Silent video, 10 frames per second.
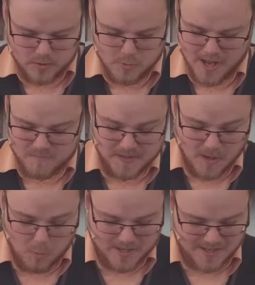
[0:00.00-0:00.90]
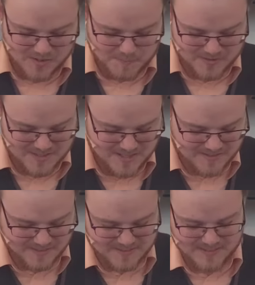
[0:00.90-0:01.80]
You gave me no kiss, but she,
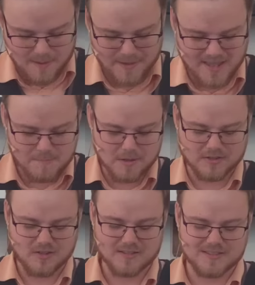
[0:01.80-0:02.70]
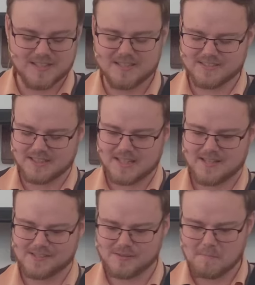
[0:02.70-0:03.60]
since the time I came in, has not ceased to
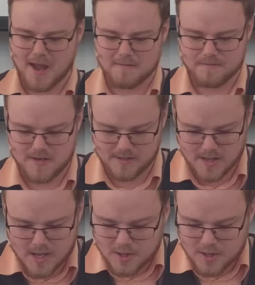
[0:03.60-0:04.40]
kiss my feet.